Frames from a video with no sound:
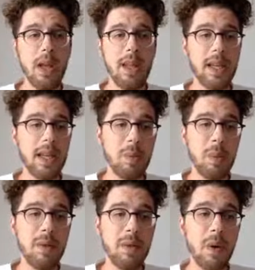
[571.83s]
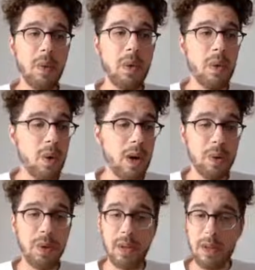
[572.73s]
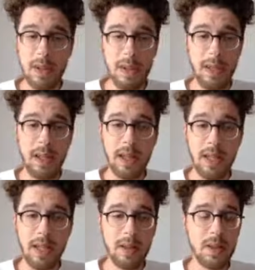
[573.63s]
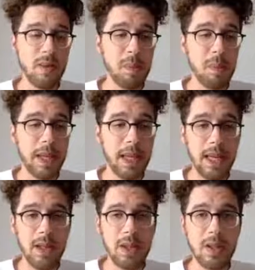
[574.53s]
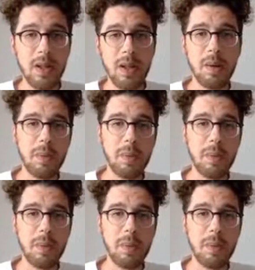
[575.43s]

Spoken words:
They can be found throughout the years of publication,